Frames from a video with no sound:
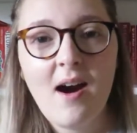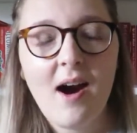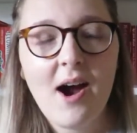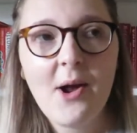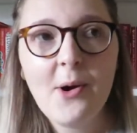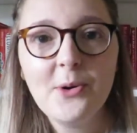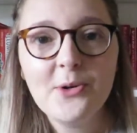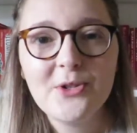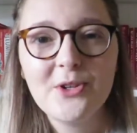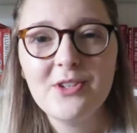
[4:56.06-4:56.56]

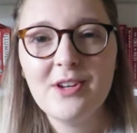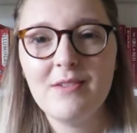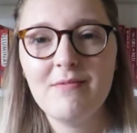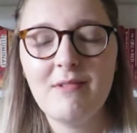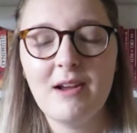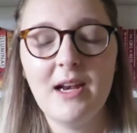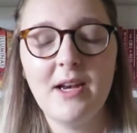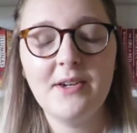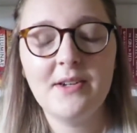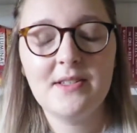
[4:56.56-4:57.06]
I also
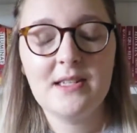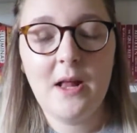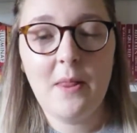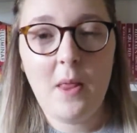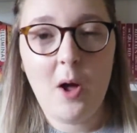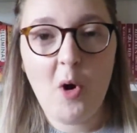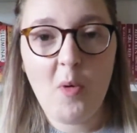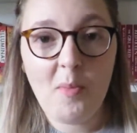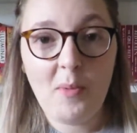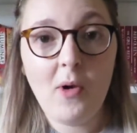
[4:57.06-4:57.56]
didn't really
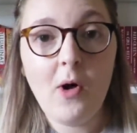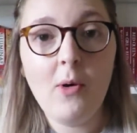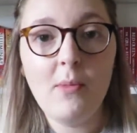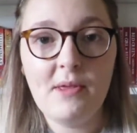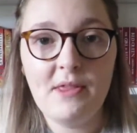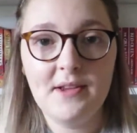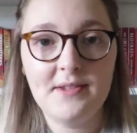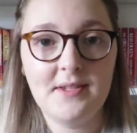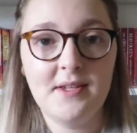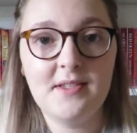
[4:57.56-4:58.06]
understand the whole plot
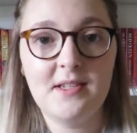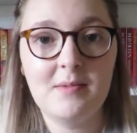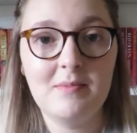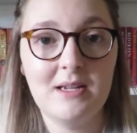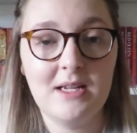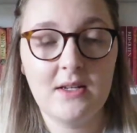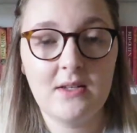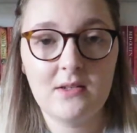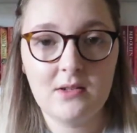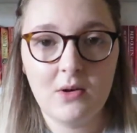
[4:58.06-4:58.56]
with her sister
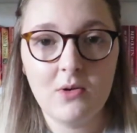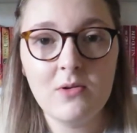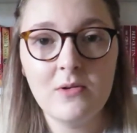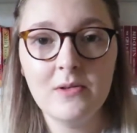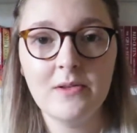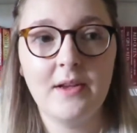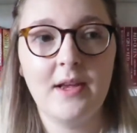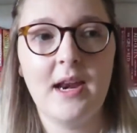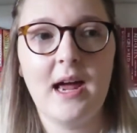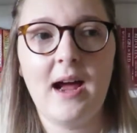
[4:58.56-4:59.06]
being
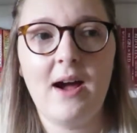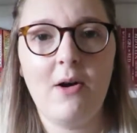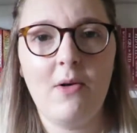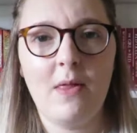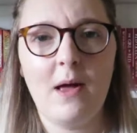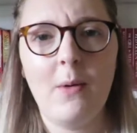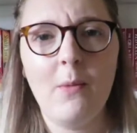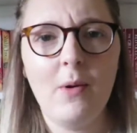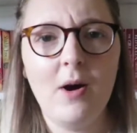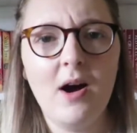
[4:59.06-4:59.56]
sold and how
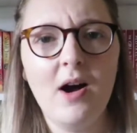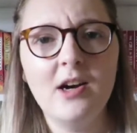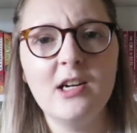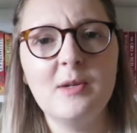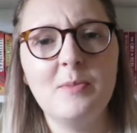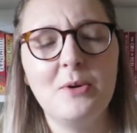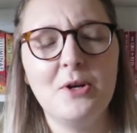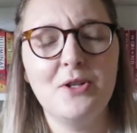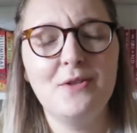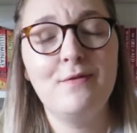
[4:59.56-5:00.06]
that
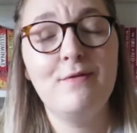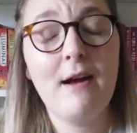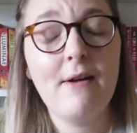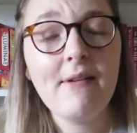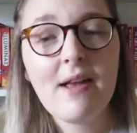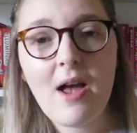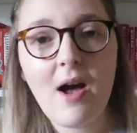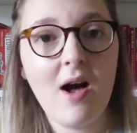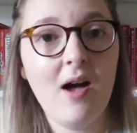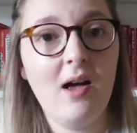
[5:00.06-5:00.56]
worked, because
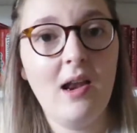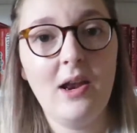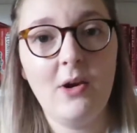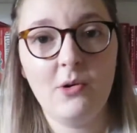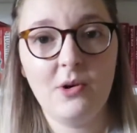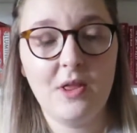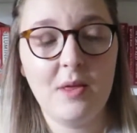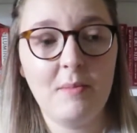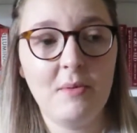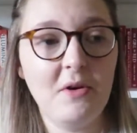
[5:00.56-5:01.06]
very early
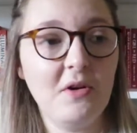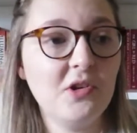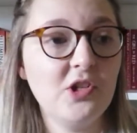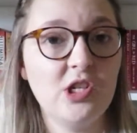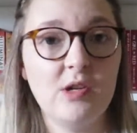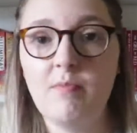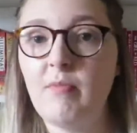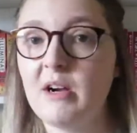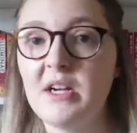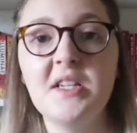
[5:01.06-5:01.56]
on in the book
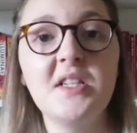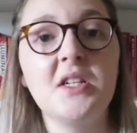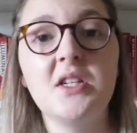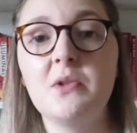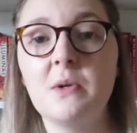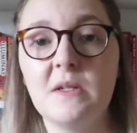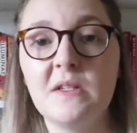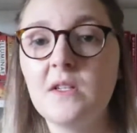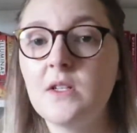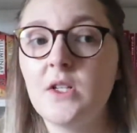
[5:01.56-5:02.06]
she breaks
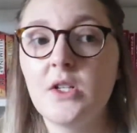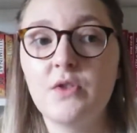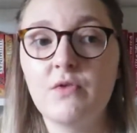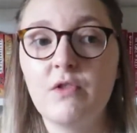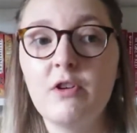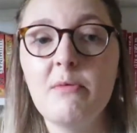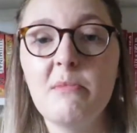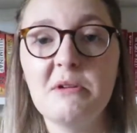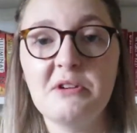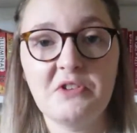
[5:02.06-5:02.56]
into her sister's
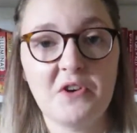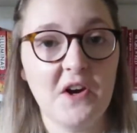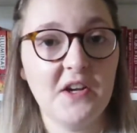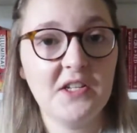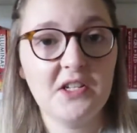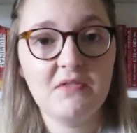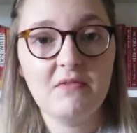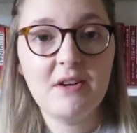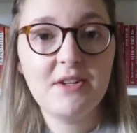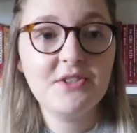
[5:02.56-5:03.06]
room and
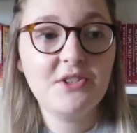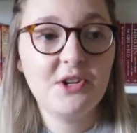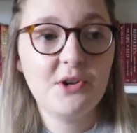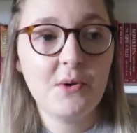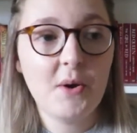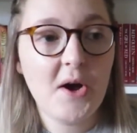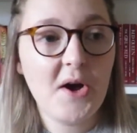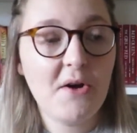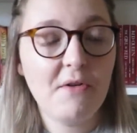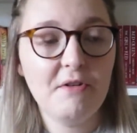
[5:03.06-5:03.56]
tries to
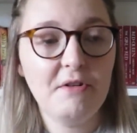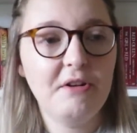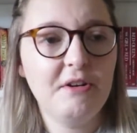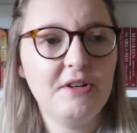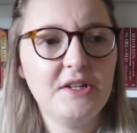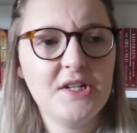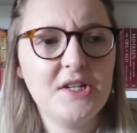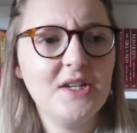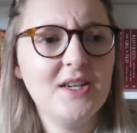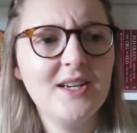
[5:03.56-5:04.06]
rescue her
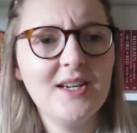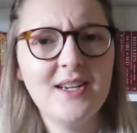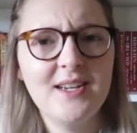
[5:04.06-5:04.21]
and